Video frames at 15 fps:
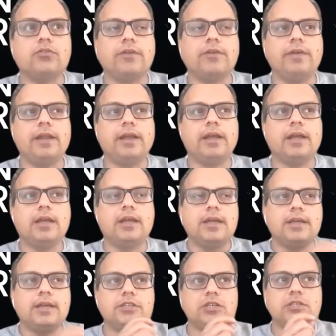So I feel like
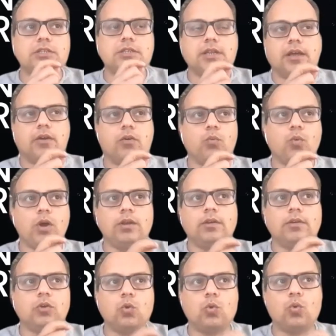just
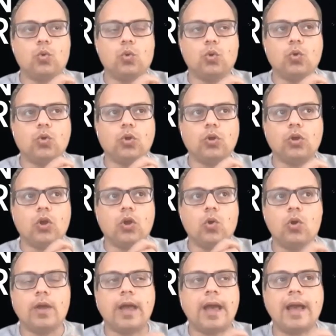one
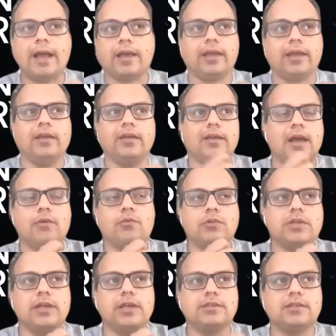hack I
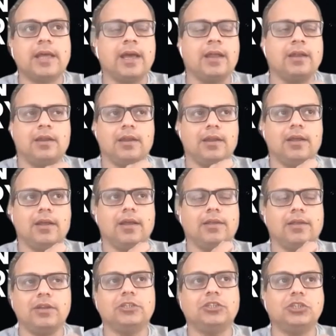would say is that
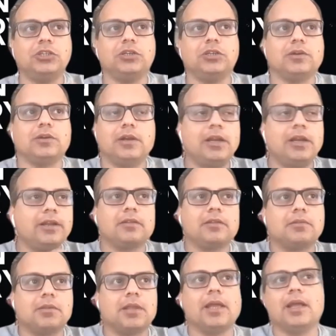as an engineer, really
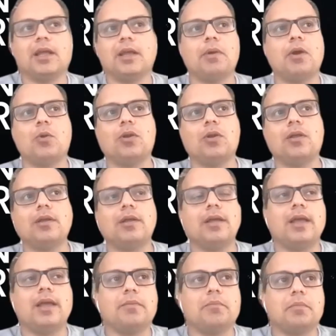think about
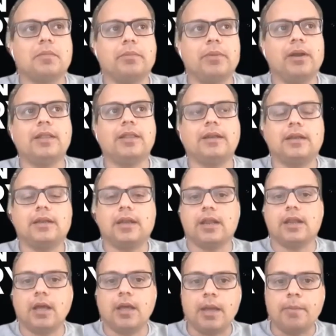build that
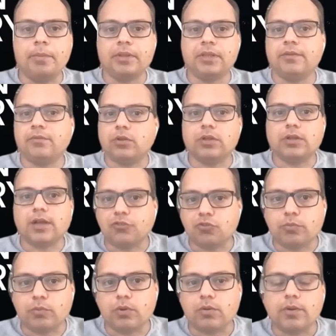empathy for the
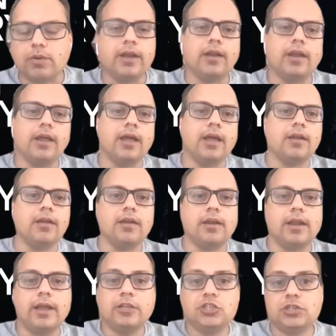customer, right?
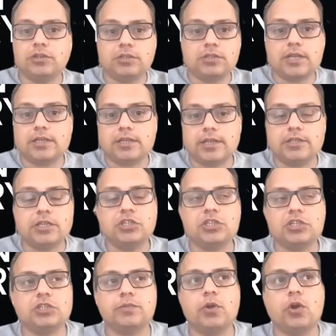And engineers, as
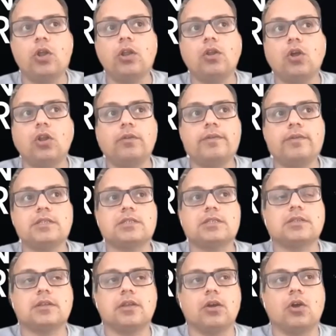engineers, we all
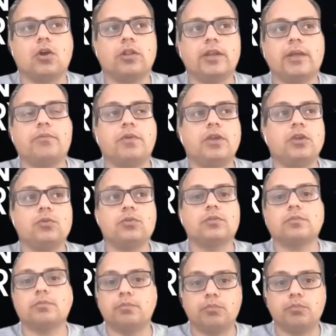the time we
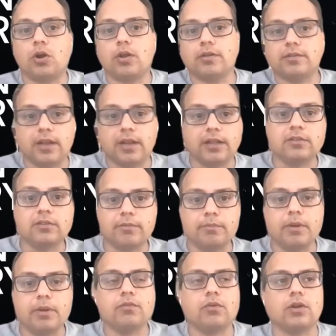use products that others
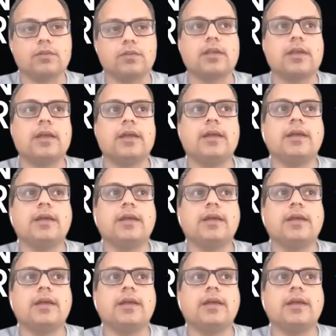have built for us.